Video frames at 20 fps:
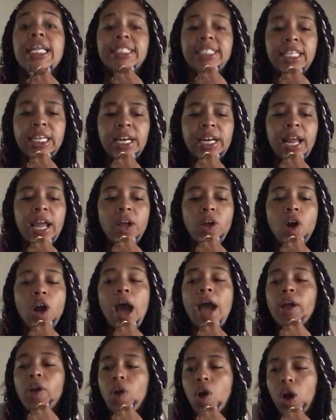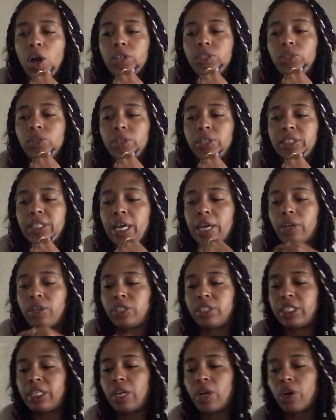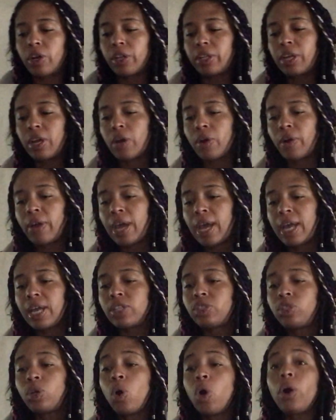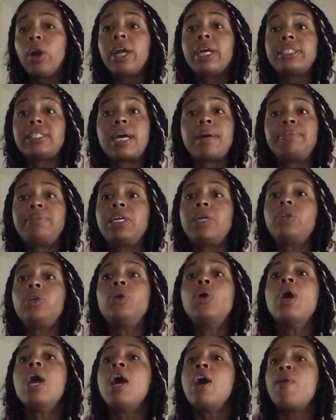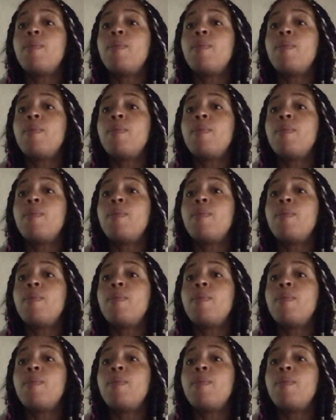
Didn't I call? I called Taurus energy earlier, okay? Taurus, I'm telling you,